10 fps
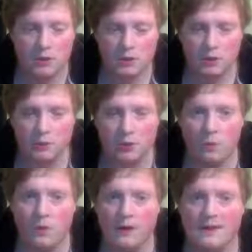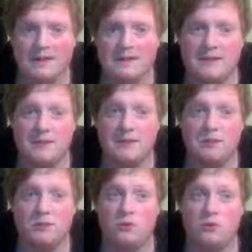So Noah is
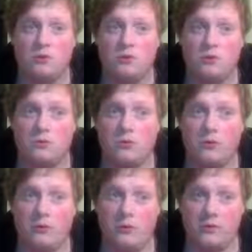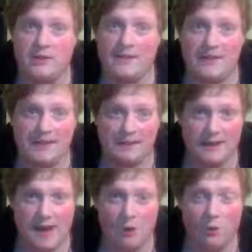13
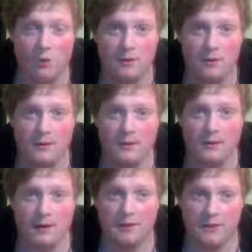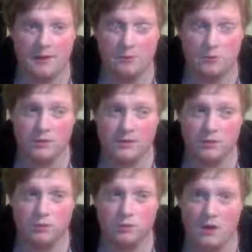now. I think he was
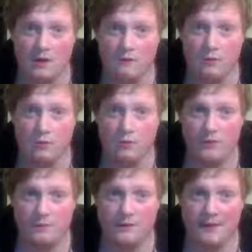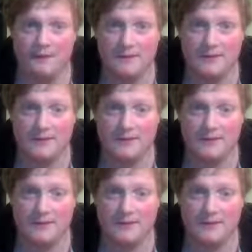12 when we played this